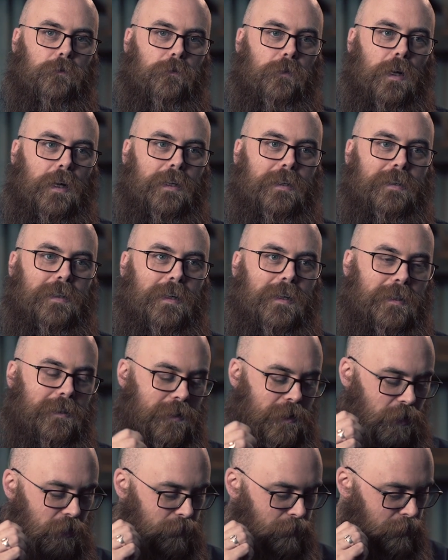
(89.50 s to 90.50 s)
right
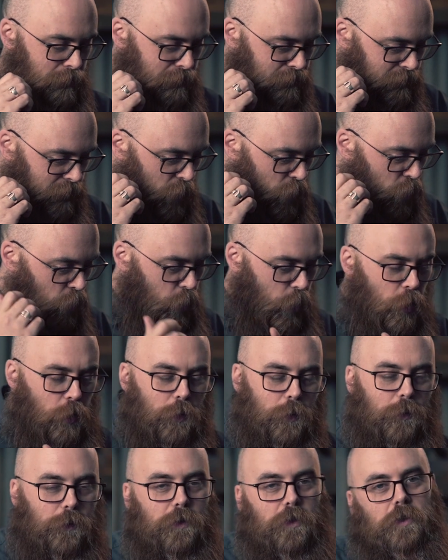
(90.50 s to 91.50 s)
is
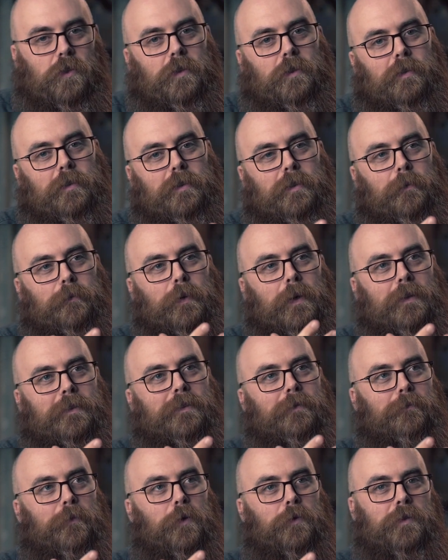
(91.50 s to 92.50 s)
huge
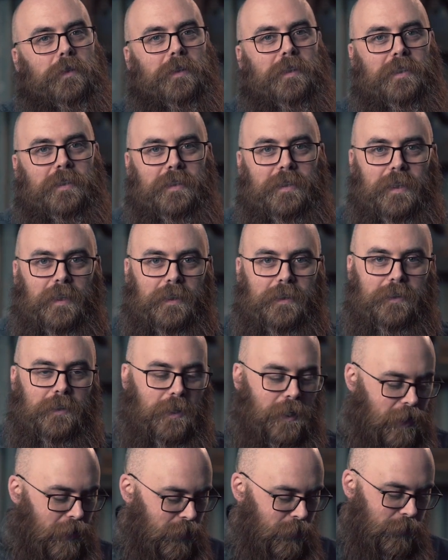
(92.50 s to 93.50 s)
compared to most of these
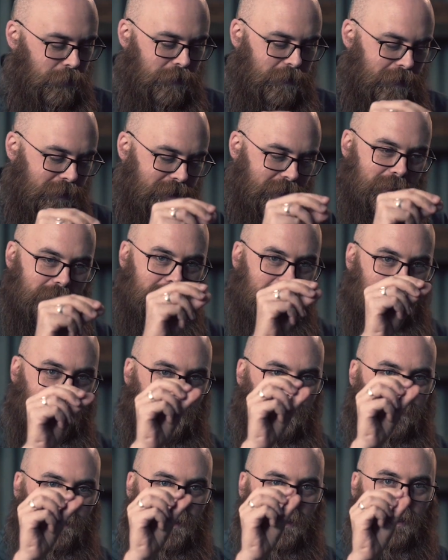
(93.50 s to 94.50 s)
things. Usually it's this
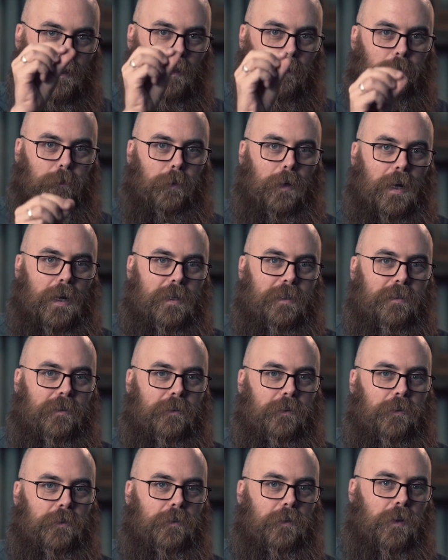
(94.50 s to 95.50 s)
goofy little brass
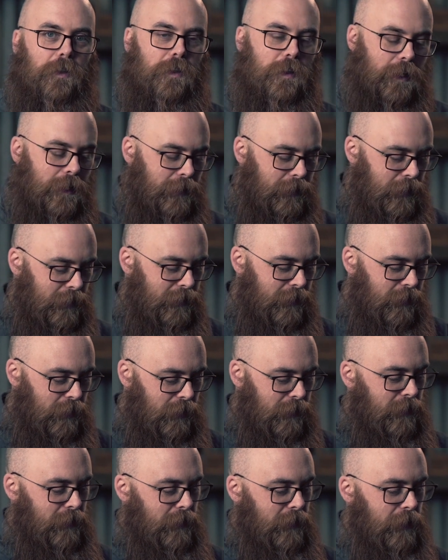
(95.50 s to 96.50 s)
knurled thing that's
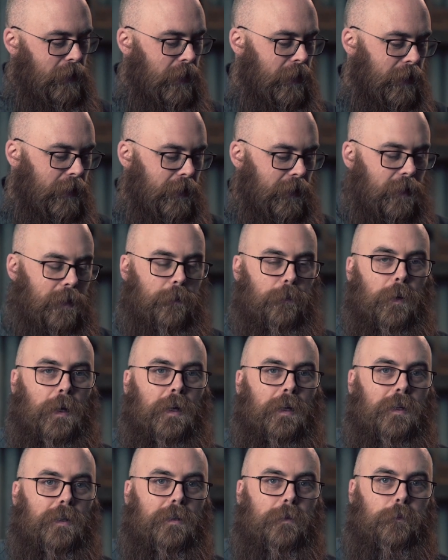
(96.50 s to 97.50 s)
just tiny and a
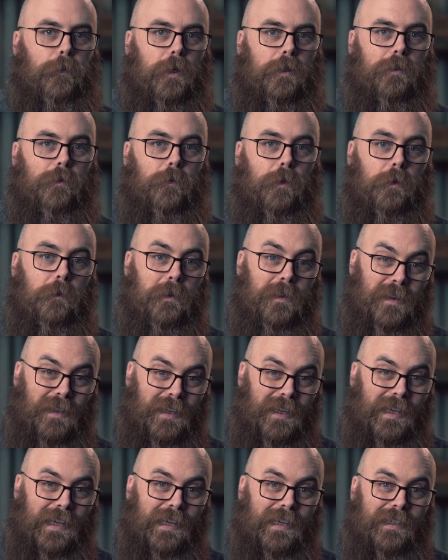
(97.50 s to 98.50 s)
pain in the butt to work with.
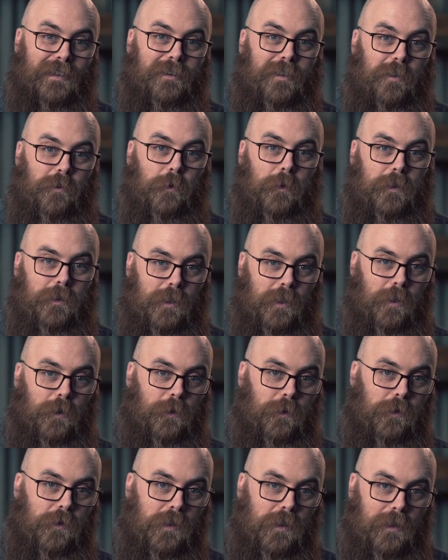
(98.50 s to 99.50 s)
This one's
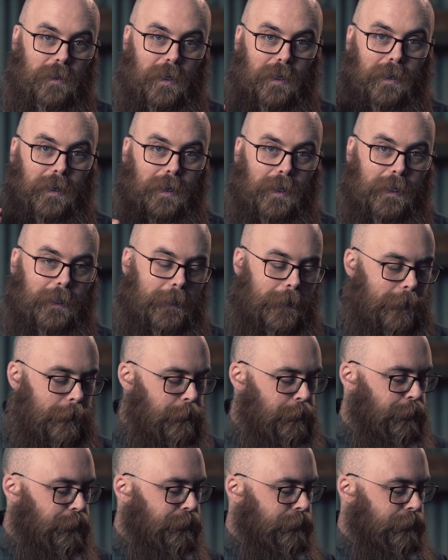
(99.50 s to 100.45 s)
huge. I like it.